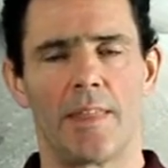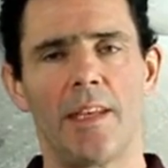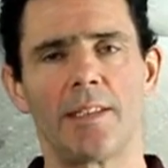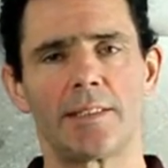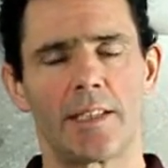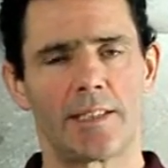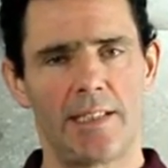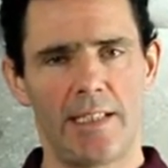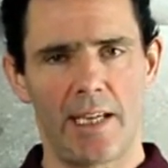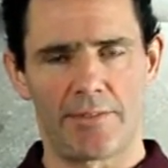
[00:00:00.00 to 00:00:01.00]
This
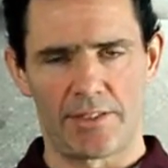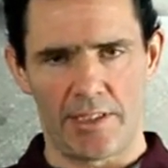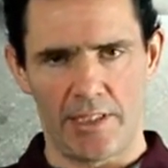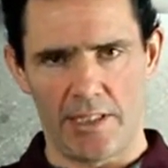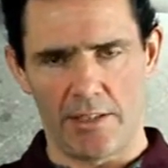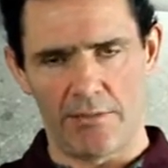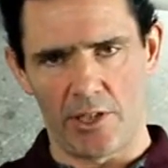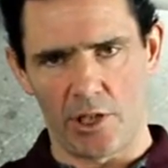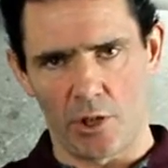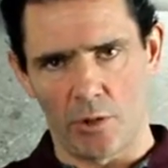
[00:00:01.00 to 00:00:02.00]
TFT
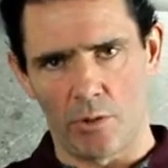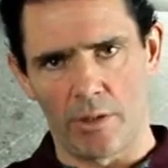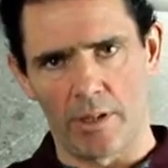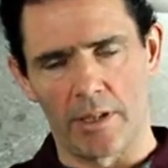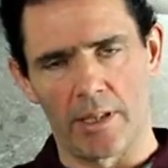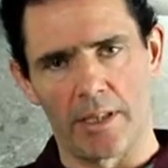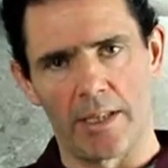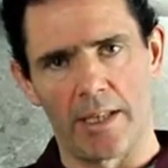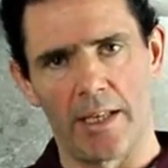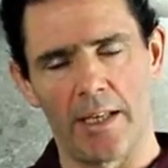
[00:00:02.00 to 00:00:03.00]
video
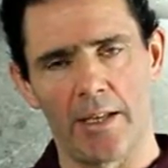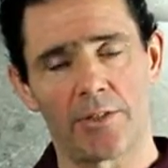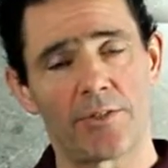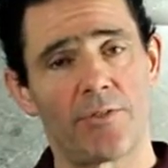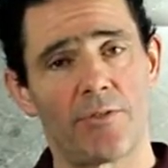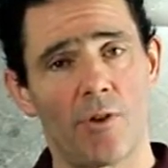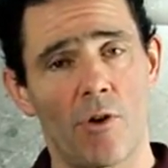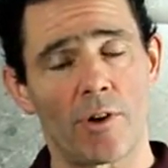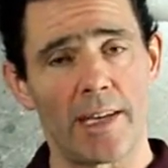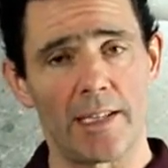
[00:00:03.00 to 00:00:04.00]
is
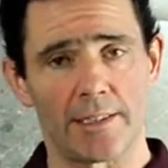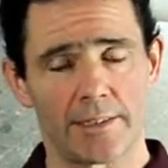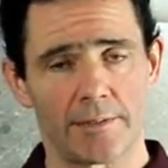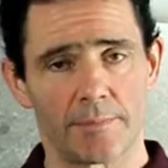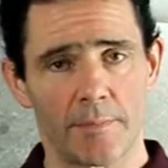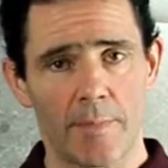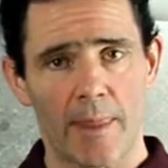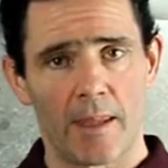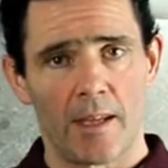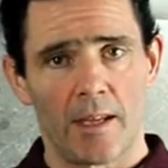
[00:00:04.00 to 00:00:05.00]
for guilt.
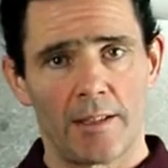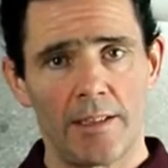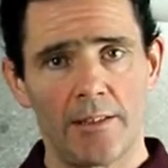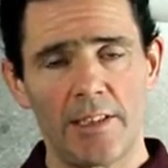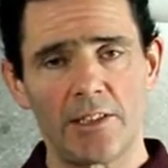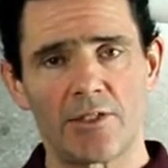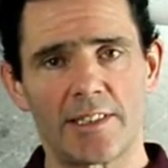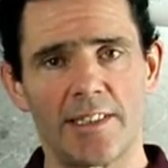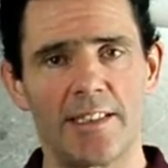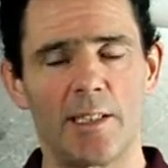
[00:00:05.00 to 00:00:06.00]
Now, the
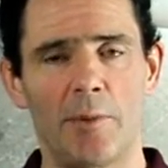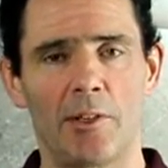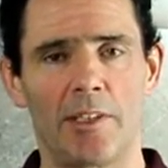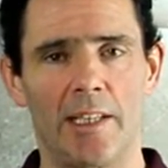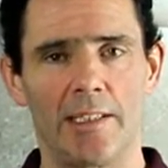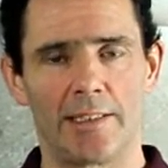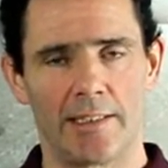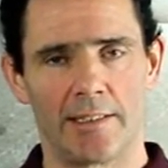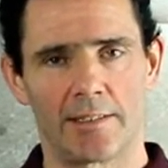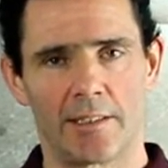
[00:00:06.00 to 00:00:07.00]
interesting thing about guilt
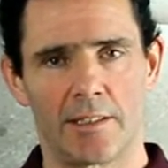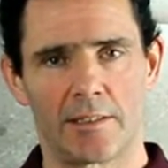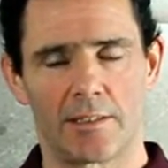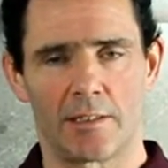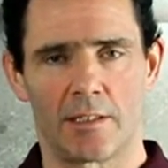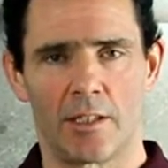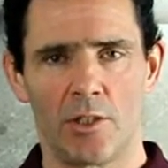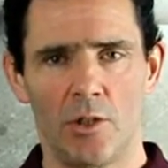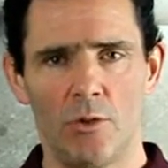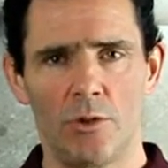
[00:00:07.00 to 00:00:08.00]
is that it's an
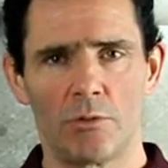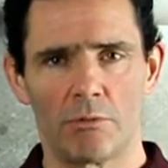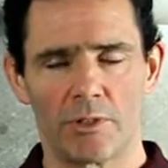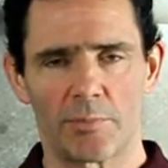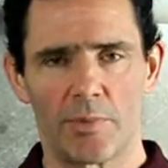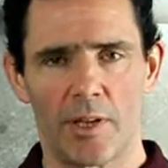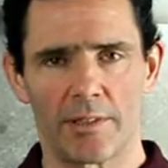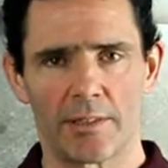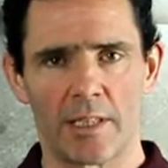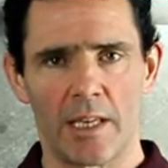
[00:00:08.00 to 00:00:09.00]
unusual
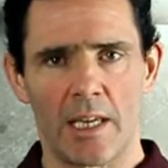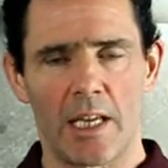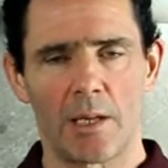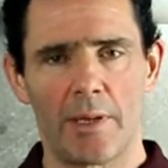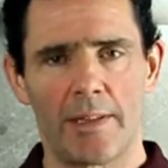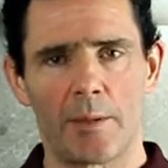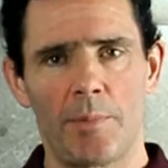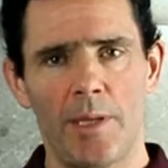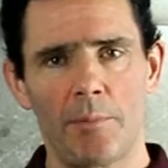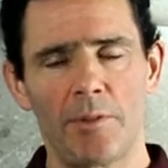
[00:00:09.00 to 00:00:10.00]
response in a way that
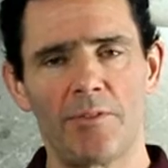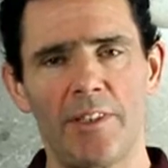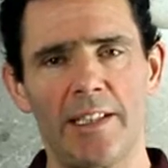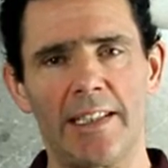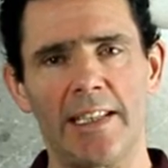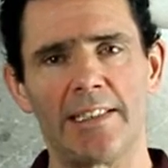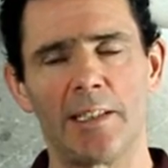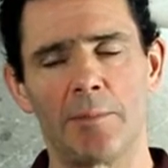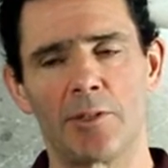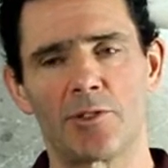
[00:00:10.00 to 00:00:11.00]
people feel
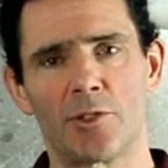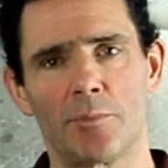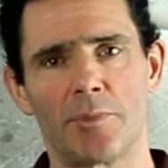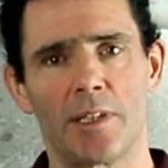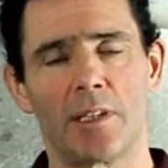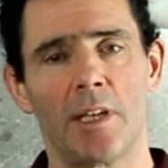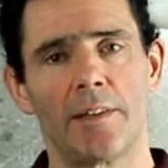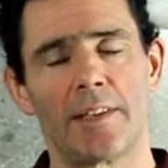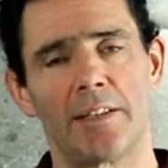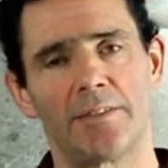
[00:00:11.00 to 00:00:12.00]
guilty about something
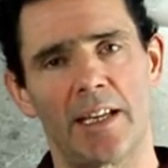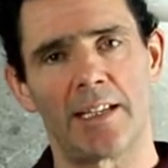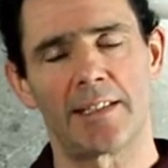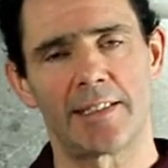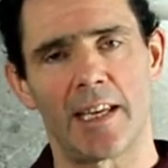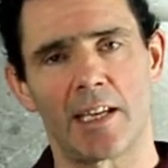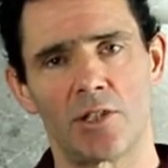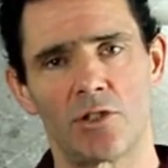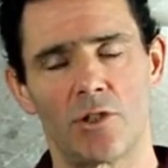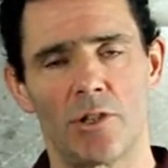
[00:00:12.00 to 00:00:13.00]
that if they had a
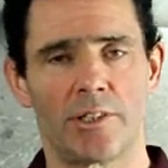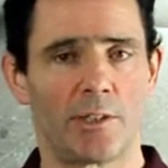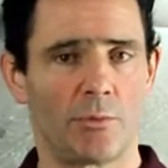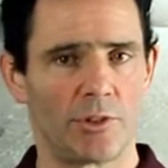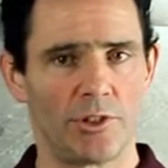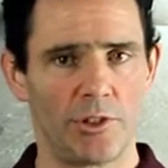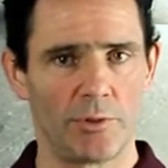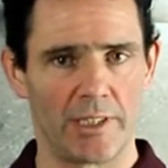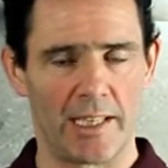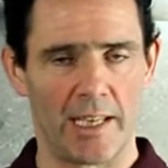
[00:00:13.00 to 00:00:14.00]
second choice, they wouldn't
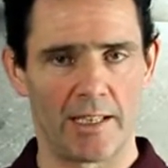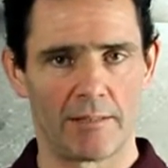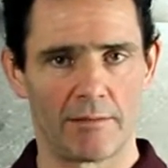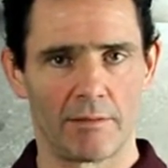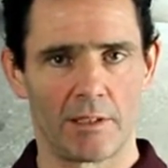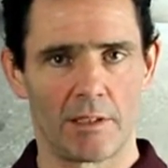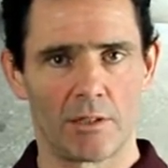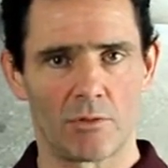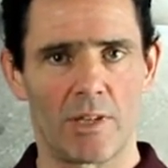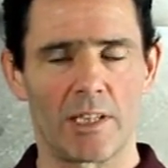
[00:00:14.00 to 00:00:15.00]
do it again.
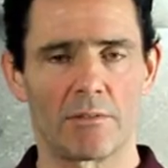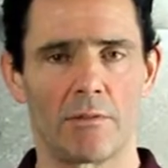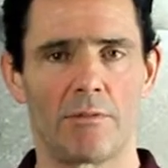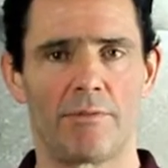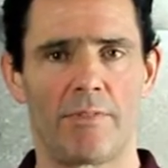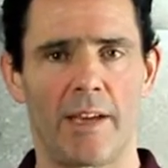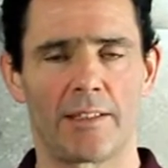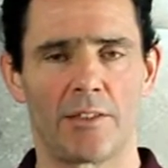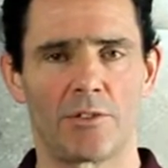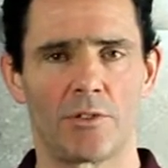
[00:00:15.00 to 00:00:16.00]
So in actual
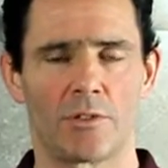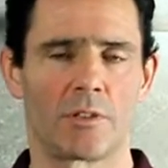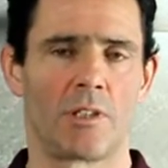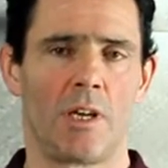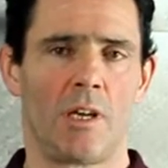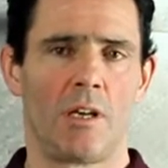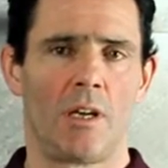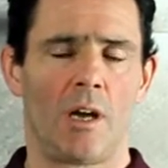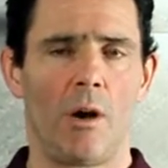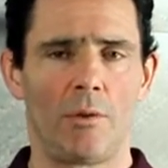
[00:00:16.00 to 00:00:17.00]
fact, it's just
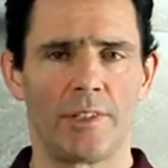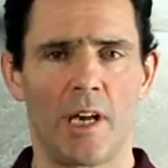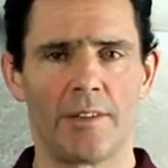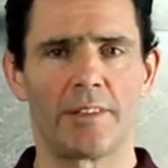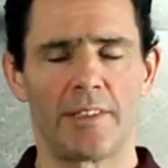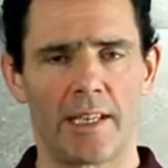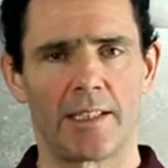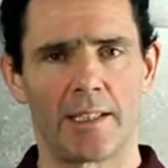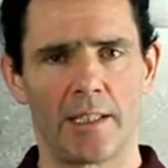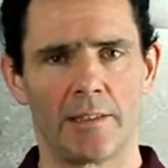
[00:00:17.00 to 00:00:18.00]
holding on to
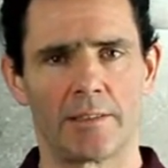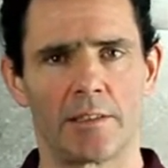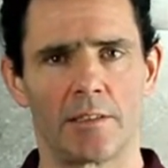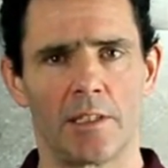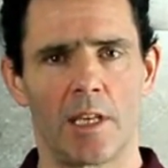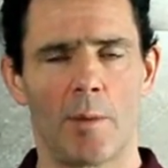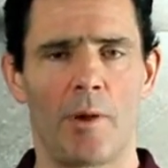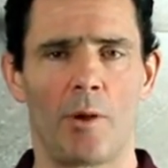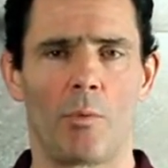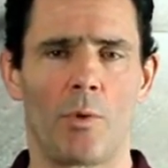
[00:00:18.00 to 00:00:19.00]
that guilt
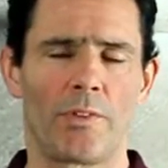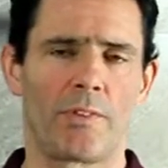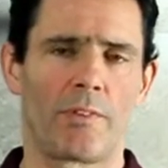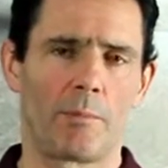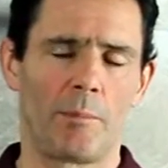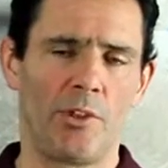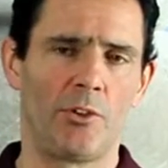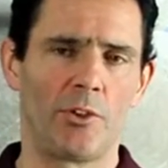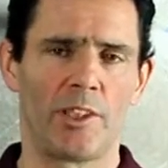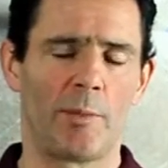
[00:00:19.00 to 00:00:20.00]
about what's been
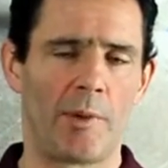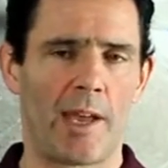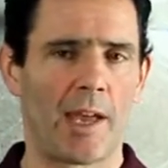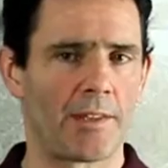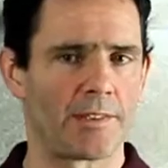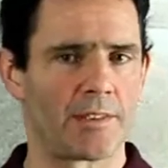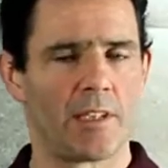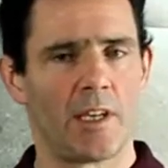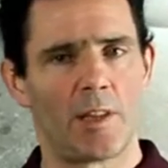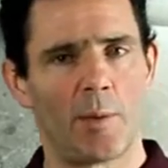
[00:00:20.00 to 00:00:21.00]
done in the past.
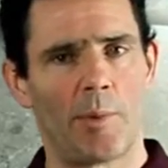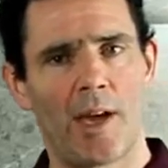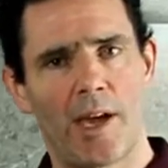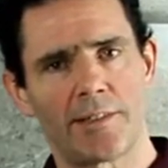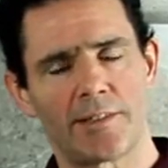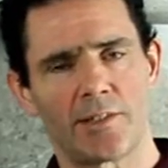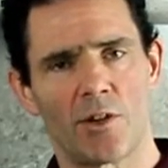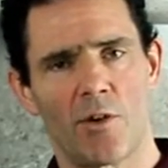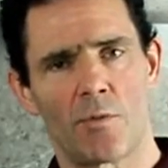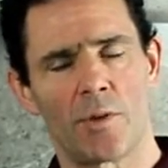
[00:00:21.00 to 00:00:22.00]
The past is
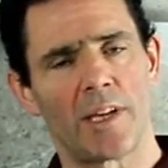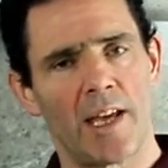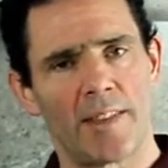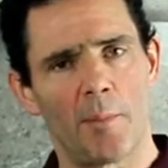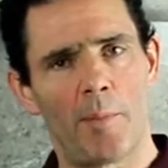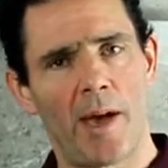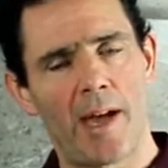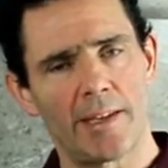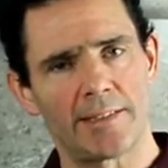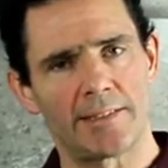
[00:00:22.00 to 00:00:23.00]
over. The
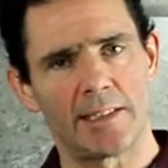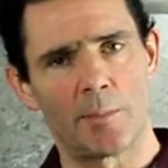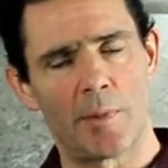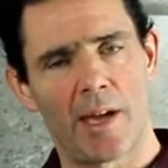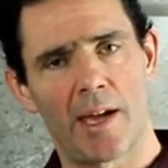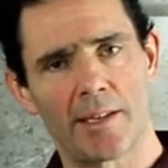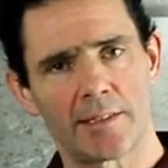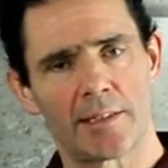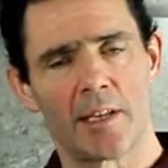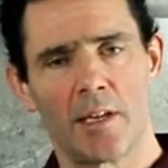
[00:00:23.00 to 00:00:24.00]
past is in the
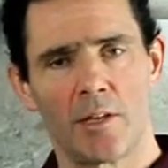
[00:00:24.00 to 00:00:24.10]
past.